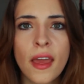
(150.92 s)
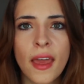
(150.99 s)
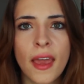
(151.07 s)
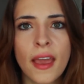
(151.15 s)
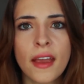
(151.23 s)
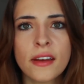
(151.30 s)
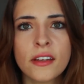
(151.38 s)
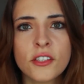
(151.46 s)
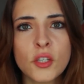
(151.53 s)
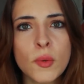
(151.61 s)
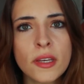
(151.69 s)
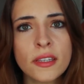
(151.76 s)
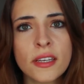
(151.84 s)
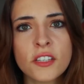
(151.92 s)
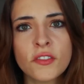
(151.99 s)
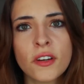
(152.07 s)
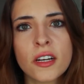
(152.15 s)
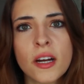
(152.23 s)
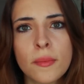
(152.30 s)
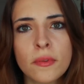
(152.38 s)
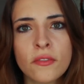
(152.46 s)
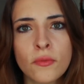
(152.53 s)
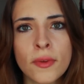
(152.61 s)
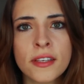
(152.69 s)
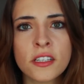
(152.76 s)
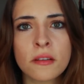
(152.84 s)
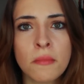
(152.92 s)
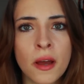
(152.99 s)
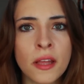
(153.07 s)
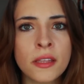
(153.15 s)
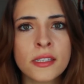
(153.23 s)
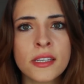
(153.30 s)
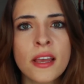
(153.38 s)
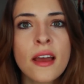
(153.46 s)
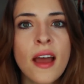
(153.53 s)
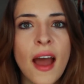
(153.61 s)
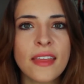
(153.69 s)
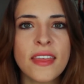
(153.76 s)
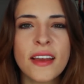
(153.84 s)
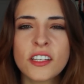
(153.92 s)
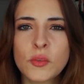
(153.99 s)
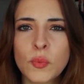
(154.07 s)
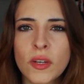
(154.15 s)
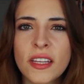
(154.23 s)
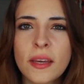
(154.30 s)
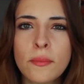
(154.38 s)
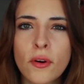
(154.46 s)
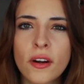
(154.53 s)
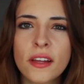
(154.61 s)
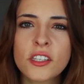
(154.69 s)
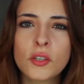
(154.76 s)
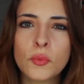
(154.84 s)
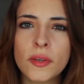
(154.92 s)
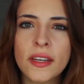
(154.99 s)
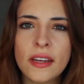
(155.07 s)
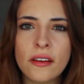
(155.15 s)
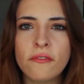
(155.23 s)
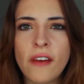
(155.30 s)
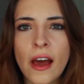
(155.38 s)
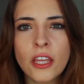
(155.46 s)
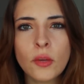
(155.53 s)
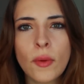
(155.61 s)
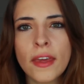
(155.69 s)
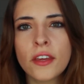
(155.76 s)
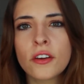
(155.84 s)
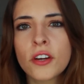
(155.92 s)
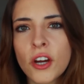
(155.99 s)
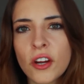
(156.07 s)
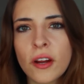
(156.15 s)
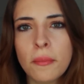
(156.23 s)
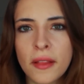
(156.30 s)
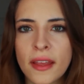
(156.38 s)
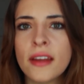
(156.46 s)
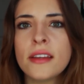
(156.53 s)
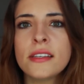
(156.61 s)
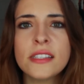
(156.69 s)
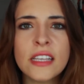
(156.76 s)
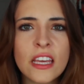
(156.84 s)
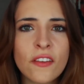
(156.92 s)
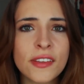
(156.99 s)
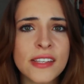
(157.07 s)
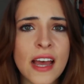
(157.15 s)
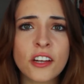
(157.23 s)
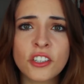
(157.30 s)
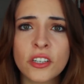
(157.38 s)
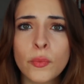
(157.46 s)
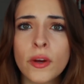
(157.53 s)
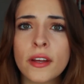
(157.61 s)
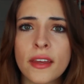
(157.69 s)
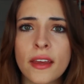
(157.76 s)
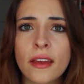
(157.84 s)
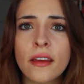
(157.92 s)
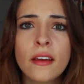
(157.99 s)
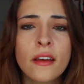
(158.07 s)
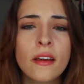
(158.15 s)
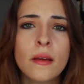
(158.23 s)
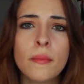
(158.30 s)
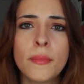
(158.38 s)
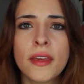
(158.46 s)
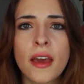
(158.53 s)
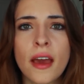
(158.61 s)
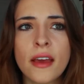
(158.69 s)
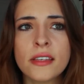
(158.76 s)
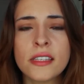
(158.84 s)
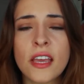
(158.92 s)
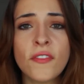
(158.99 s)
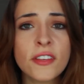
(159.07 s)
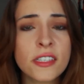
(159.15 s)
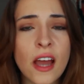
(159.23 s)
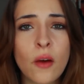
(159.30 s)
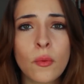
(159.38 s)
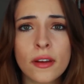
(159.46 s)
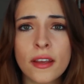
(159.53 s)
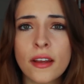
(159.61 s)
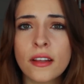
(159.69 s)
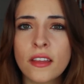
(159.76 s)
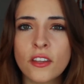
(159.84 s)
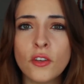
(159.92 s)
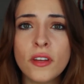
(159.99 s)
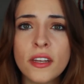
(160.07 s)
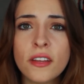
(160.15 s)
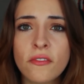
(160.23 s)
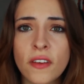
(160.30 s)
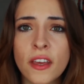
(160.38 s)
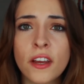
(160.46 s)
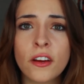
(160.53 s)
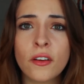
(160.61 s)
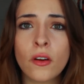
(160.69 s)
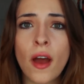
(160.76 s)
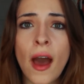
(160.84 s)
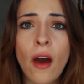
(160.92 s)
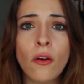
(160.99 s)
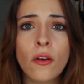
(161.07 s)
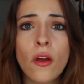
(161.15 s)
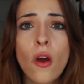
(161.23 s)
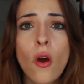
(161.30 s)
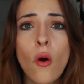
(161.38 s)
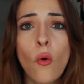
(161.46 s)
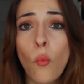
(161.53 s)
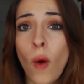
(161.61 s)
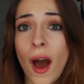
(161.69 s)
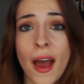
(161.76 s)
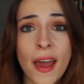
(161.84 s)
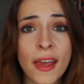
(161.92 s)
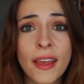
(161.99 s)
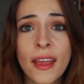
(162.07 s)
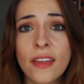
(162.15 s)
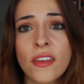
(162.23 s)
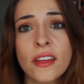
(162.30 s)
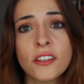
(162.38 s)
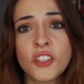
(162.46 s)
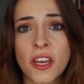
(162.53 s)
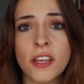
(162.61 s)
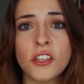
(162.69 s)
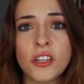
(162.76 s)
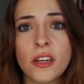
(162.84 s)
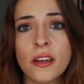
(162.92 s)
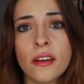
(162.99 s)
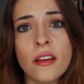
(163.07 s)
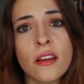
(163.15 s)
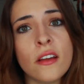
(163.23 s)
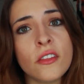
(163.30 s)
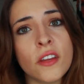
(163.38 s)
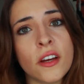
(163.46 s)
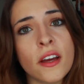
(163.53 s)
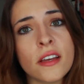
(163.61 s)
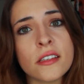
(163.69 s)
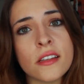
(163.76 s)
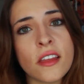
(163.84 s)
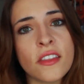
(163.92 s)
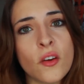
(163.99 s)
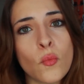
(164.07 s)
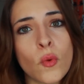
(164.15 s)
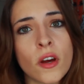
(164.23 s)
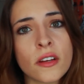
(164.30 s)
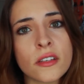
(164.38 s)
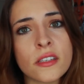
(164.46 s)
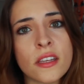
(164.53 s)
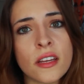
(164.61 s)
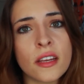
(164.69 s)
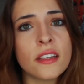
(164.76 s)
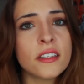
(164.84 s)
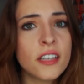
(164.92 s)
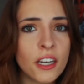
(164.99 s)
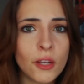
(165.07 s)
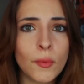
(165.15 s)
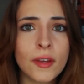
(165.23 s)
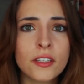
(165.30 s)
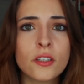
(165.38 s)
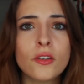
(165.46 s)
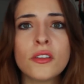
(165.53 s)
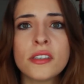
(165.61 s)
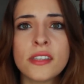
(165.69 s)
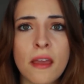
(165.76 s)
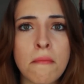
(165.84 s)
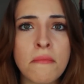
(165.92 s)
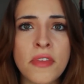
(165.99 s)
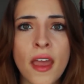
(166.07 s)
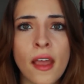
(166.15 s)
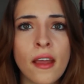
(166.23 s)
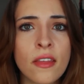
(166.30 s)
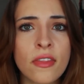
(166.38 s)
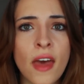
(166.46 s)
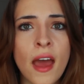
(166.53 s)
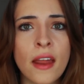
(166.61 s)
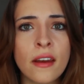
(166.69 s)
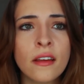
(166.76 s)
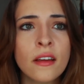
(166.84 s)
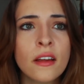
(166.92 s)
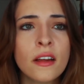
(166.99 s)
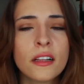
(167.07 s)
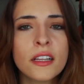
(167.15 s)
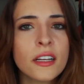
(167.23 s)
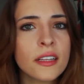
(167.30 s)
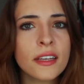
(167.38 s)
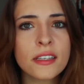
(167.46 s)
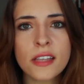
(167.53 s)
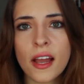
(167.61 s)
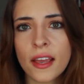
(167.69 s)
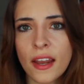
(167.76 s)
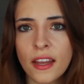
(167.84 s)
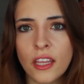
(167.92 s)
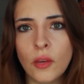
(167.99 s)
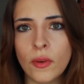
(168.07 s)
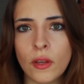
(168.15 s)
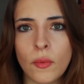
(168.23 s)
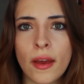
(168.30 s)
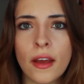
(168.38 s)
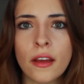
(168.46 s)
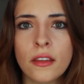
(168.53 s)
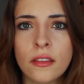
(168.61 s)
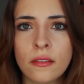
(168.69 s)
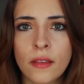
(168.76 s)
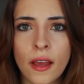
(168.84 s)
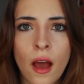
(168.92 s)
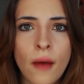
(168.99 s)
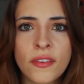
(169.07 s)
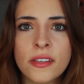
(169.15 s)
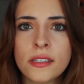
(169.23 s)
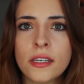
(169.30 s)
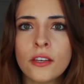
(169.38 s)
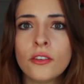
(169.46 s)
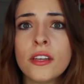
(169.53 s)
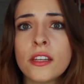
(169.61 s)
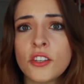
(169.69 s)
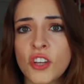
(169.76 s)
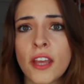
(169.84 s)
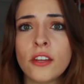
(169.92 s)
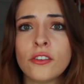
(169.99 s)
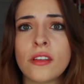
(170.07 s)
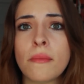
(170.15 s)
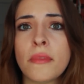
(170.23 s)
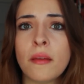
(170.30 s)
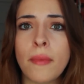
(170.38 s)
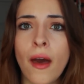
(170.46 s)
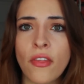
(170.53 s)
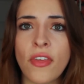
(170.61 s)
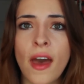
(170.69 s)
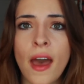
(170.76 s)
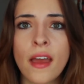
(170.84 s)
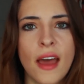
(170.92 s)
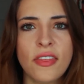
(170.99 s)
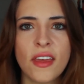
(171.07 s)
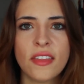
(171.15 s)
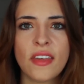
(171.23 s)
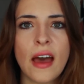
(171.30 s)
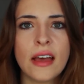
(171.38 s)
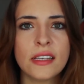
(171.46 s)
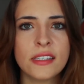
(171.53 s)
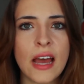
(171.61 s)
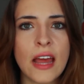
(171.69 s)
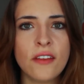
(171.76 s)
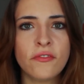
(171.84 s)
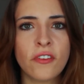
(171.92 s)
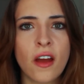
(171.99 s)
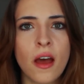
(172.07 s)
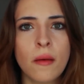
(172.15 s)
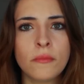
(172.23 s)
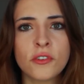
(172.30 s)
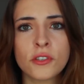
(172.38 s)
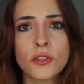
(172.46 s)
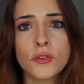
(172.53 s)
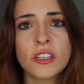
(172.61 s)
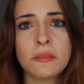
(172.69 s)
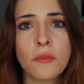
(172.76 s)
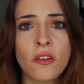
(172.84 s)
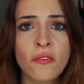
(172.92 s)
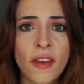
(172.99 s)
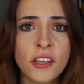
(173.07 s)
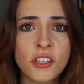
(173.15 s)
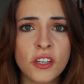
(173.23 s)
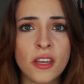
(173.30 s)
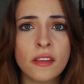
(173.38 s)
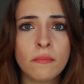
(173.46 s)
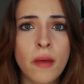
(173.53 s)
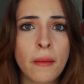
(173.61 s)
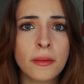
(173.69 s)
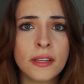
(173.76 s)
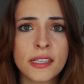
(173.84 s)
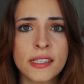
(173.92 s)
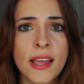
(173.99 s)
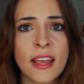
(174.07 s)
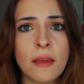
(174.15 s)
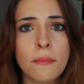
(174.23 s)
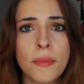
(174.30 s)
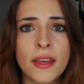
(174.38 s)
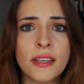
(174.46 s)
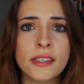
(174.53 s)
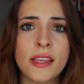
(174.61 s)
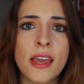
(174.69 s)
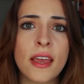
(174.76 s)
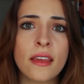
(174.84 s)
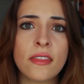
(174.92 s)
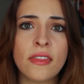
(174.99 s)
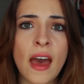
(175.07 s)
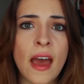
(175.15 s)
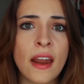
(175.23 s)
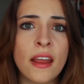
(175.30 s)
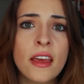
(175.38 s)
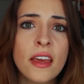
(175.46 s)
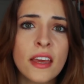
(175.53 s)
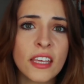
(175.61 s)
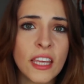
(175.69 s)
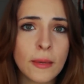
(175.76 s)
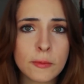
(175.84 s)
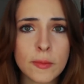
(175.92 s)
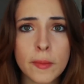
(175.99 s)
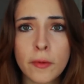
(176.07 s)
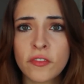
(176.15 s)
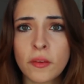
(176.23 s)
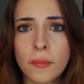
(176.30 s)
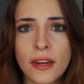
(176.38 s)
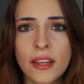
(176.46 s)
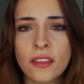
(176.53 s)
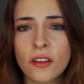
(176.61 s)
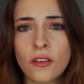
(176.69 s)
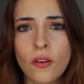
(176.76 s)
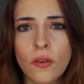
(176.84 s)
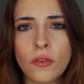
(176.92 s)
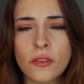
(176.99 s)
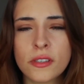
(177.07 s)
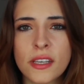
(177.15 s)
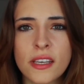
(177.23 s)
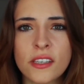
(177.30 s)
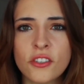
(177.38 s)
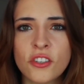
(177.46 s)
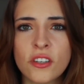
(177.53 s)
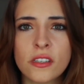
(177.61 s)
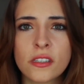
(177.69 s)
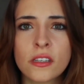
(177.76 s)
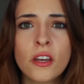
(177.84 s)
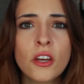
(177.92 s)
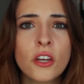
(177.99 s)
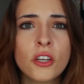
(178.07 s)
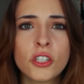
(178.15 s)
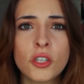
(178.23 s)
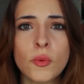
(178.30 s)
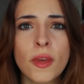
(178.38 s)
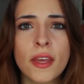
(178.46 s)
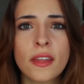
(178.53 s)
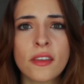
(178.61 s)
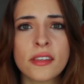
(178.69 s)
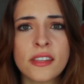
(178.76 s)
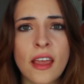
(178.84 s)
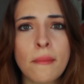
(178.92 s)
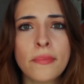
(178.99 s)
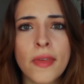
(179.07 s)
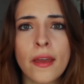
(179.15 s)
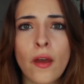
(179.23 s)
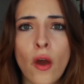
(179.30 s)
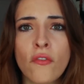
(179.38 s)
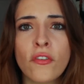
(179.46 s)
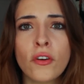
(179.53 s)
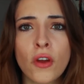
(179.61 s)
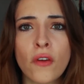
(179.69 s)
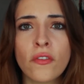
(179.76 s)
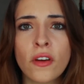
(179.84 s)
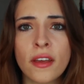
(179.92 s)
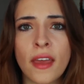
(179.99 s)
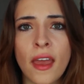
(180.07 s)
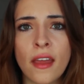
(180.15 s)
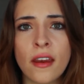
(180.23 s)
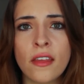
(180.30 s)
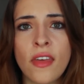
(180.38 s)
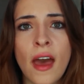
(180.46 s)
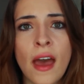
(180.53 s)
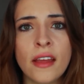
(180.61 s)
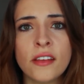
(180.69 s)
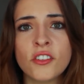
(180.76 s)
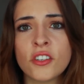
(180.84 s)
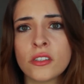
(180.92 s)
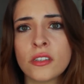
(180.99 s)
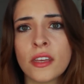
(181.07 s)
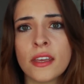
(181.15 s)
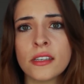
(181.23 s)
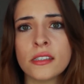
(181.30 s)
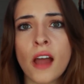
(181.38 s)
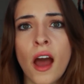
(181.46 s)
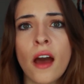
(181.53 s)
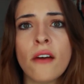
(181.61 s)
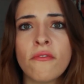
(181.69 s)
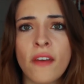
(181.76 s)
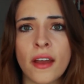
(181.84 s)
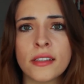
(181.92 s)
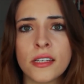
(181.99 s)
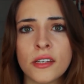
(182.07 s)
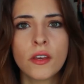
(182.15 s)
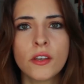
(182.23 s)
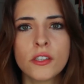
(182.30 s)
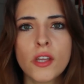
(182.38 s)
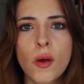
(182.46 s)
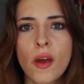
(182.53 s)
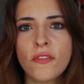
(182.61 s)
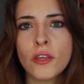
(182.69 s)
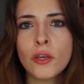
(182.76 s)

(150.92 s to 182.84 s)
and doing this for a couple of weeks or months, I think it's really important to reevaluate your current plan to see if it's actually working. Because if it's not working, then you need to figure out why and then change it. There is nothing worse than continuing to do the same thing that clearly is not getting you anywhere. Like, obviously you need to change something about that. I think that aside from just losing motivation, probably the second biggest thing that keeps people from meeting their goals is just doing the same thing over and over again that just is not effective. So if